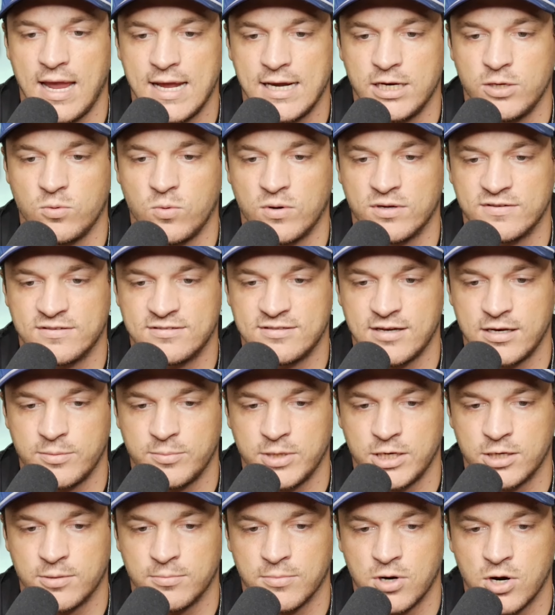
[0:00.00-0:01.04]
81
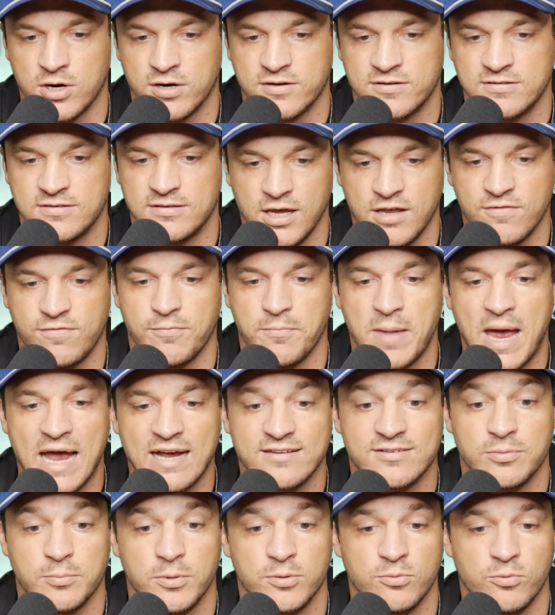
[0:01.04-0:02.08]
centimeter marks if
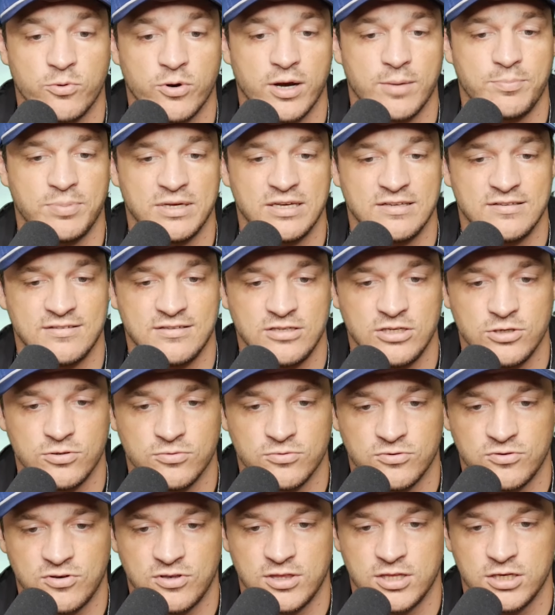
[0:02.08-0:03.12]
maximum grip is
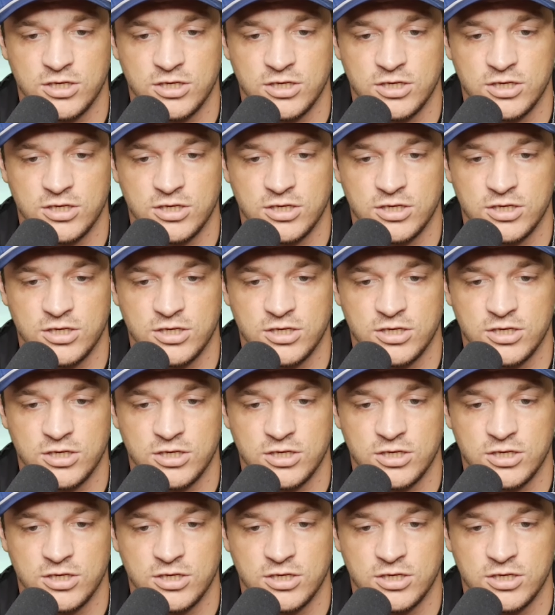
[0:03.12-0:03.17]
used.